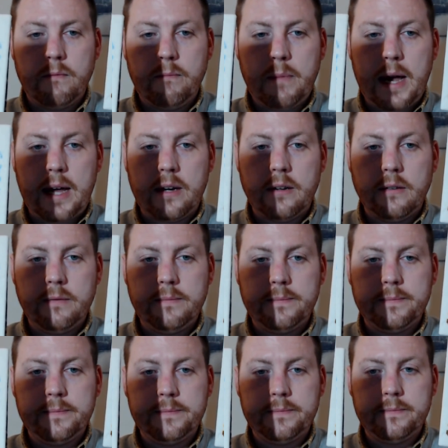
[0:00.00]
pattern,
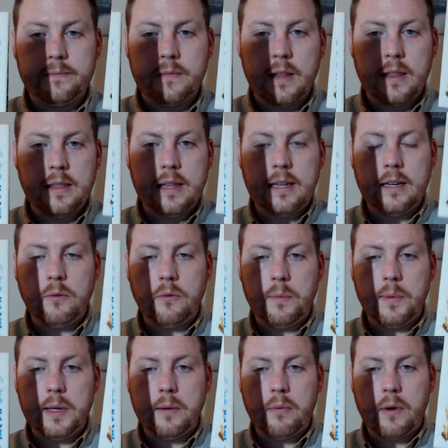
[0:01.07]
then it will
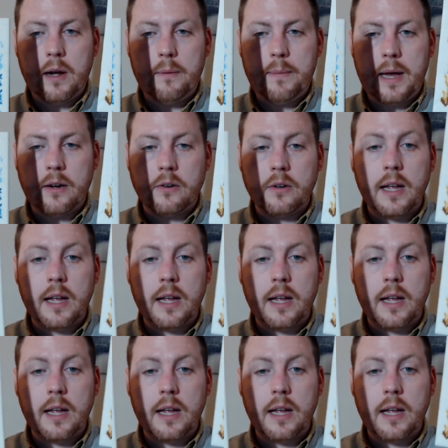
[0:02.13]
be a brown pattern,